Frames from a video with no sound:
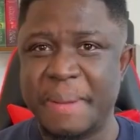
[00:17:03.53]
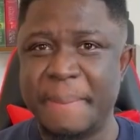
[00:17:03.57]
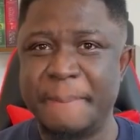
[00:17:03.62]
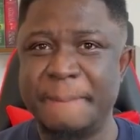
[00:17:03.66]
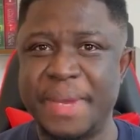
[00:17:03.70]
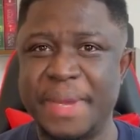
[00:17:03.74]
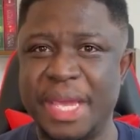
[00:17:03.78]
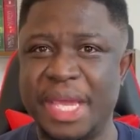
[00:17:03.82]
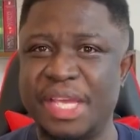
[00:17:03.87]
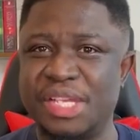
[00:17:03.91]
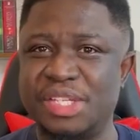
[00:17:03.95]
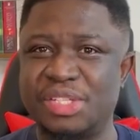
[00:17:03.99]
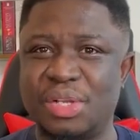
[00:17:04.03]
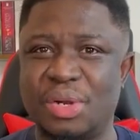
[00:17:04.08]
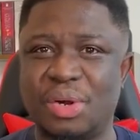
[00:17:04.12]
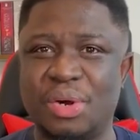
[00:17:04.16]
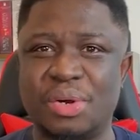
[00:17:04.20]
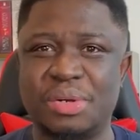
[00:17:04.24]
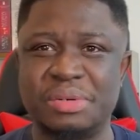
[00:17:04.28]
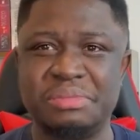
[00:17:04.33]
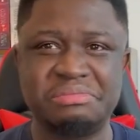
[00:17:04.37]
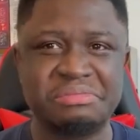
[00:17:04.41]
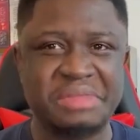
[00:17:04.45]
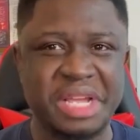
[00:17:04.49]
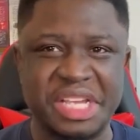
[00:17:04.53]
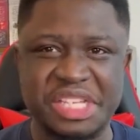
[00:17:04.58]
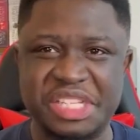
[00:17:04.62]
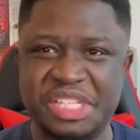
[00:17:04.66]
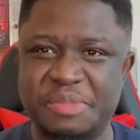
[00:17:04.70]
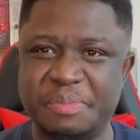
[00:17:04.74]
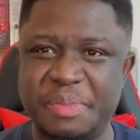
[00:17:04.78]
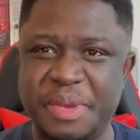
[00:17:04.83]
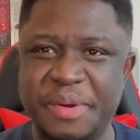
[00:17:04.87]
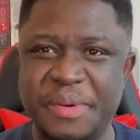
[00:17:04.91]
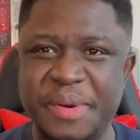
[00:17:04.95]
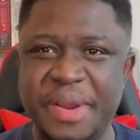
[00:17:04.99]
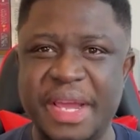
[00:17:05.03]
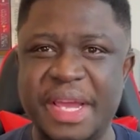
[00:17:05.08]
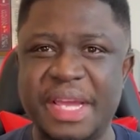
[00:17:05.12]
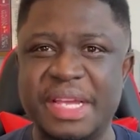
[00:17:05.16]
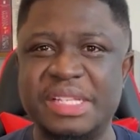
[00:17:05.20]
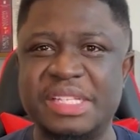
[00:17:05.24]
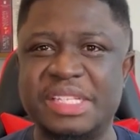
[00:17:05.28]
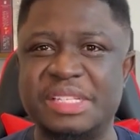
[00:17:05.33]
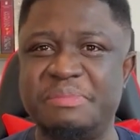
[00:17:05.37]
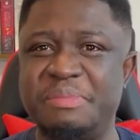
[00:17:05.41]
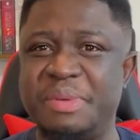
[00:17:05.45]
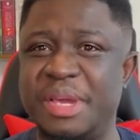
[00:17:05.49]
based on
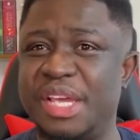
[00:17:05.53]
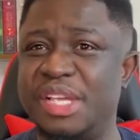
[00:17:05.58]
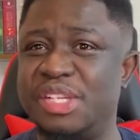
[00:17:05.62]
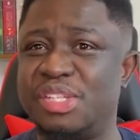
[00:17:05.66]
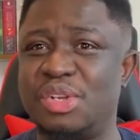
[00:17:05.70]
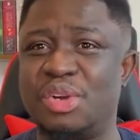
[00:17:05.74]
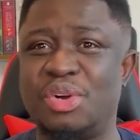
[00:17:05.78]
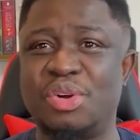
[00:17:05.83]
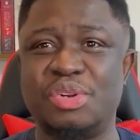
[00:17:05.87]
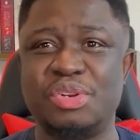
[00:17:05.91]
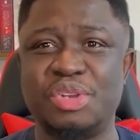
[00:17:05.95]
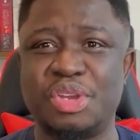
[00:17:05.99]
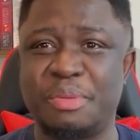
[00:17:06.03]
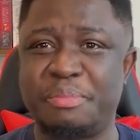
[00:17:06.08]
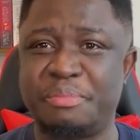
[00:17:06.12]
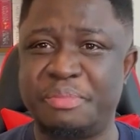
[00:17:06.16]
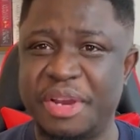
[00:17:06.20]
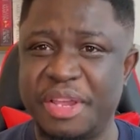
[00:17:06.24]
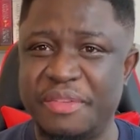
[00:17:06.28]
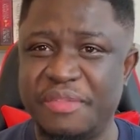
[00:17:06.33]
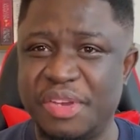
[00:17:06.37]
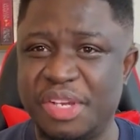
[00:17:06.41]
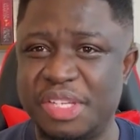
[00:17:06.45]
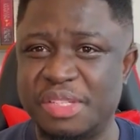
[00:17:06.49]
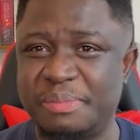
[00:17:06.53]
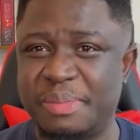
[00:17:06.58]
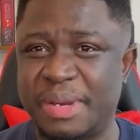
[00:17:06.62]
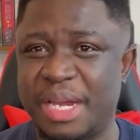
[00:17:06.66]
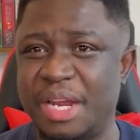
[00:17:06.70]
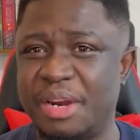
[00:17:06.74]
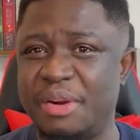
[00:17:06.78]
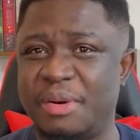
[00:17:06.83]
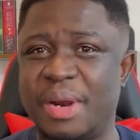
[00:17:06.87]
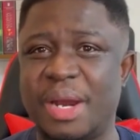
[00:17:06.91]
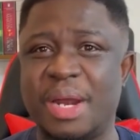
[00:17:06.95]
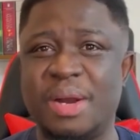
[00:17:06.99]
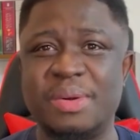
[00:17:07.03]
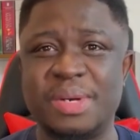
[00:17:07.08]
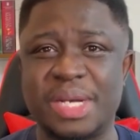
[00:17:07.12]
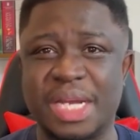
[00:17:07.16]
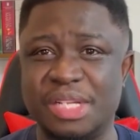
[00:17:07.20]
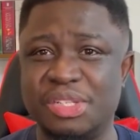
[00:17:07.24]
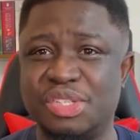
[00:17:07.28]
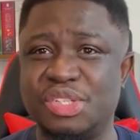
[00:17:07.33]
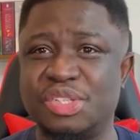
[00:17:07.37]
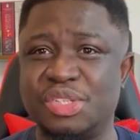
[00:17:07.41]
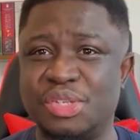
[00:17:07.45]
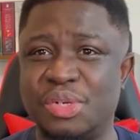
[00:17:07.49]
experience, based on your previous background,
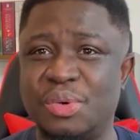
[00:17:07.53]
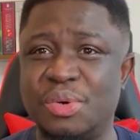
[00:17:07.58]
and so